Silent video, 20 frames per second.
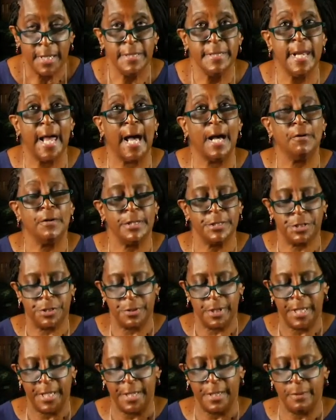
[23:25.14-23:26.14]
Now
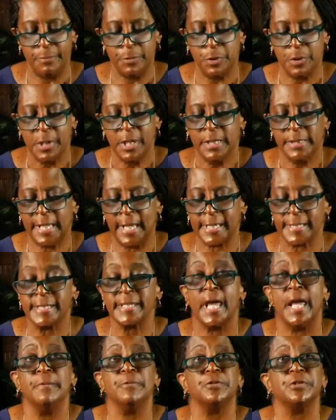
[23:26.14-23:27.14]
unto him that is
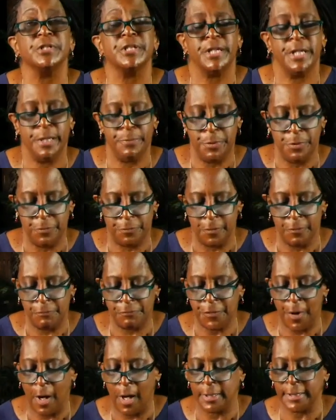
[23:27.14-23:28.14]
able to keep you from
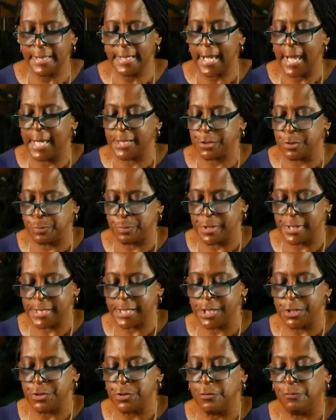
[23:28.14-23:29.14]
falling and to
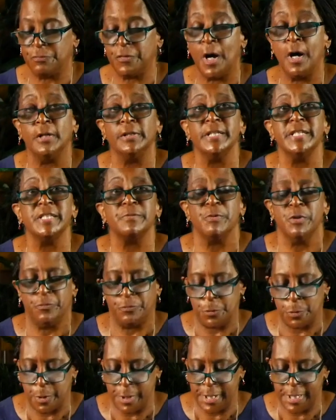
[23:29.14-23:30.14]
present you faultless
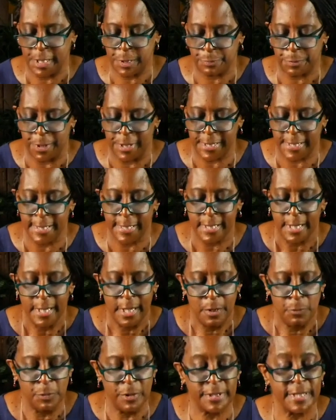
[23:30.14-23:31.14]
before his presence
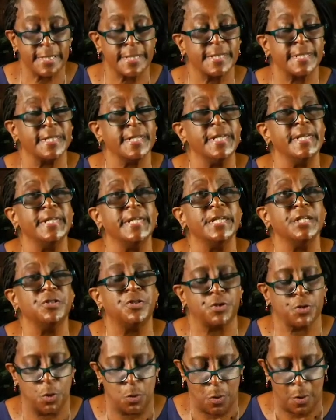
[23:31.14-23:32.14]
with exceeding
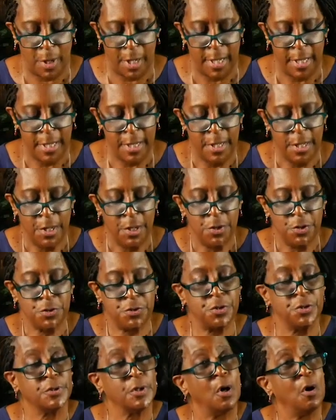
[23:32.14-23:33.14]
joy.
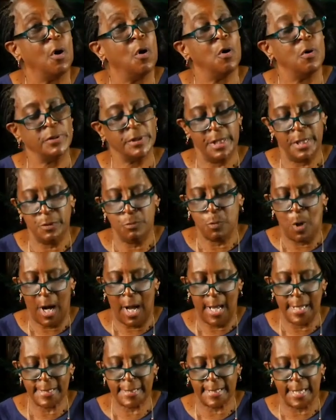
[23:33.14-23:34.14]
To the only
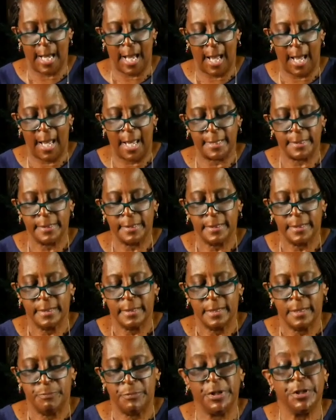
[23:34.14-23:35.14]
wise God
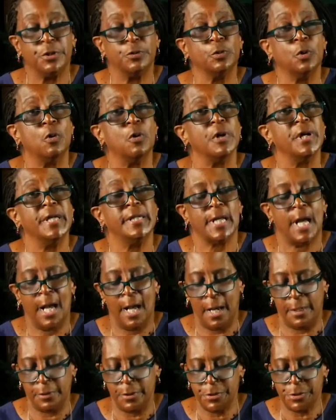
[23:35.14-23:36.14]
be glory and
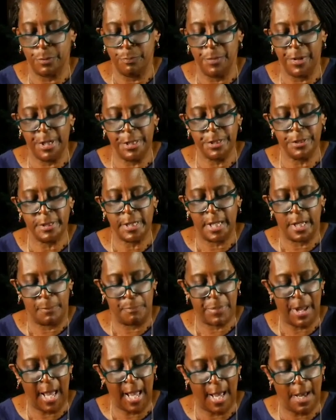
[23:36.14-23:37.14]
honor, dominion
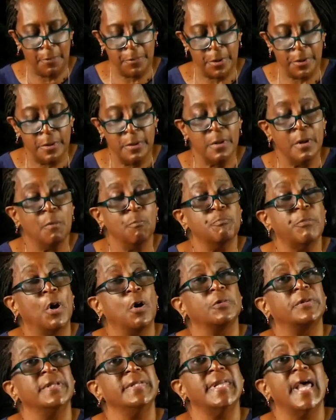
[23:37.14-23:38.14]
and power
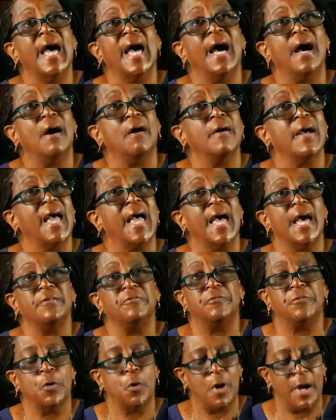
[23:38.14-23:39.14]
both now
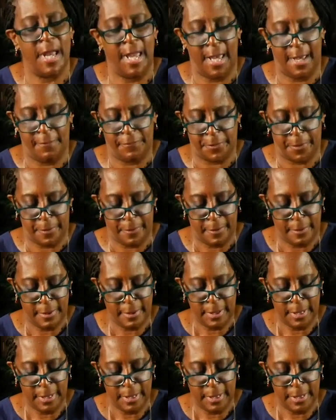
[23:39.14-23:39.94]
and forever.